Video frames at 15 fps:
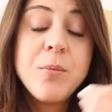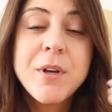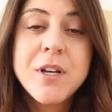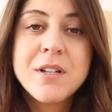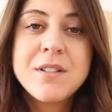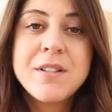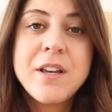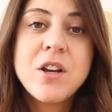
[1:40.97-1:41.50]

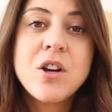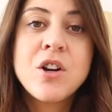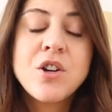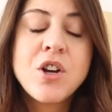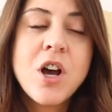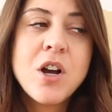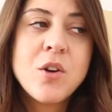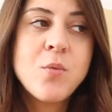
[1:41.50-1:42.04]
because they are
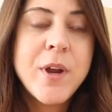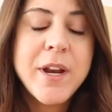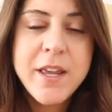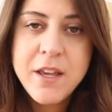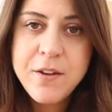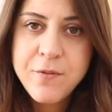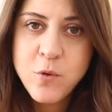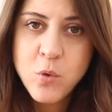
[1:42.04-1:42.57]
not
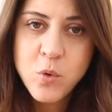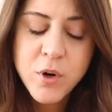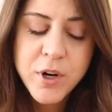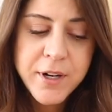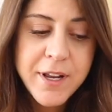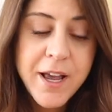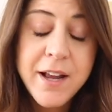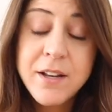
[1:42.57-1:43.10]
ready
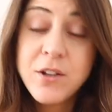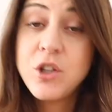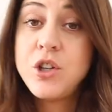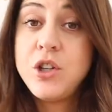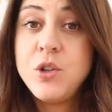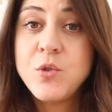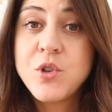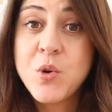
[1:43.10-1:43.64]
for that
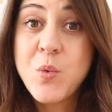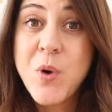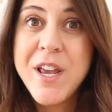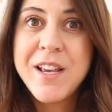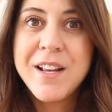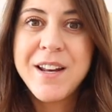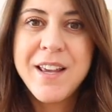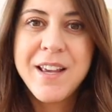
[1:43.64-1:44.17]
huge
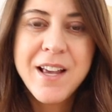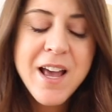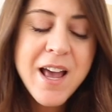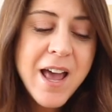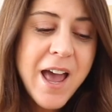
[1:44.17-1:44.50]
awakening